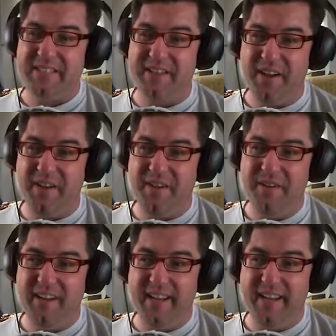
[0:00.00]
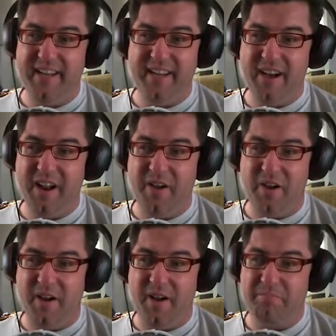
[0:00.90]
So, you know,
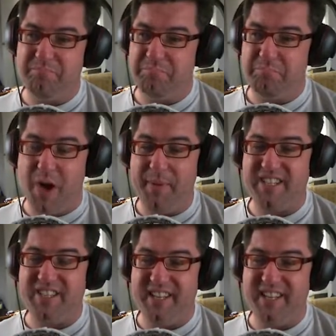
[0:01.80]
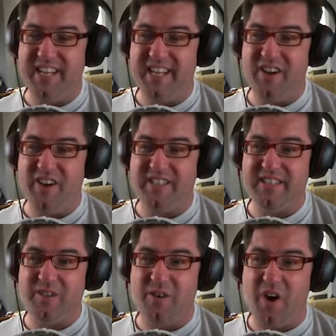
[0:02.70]
I'm actually thinking, guys,
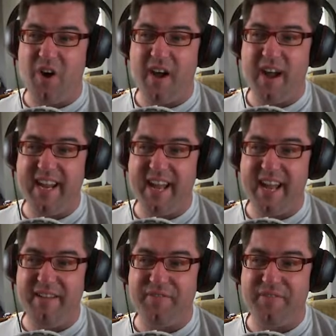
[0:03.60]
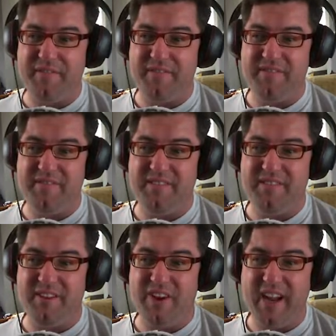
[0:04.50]
that look, I gave
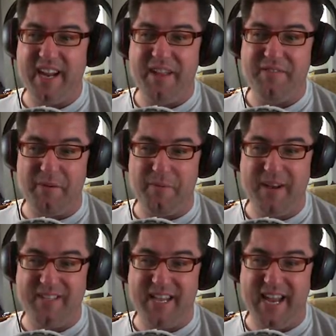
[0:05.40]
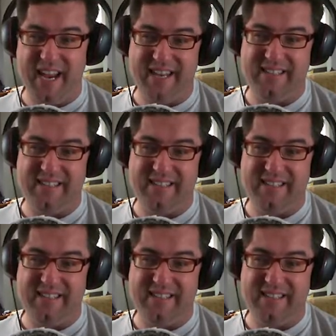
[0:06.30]
that one a 10.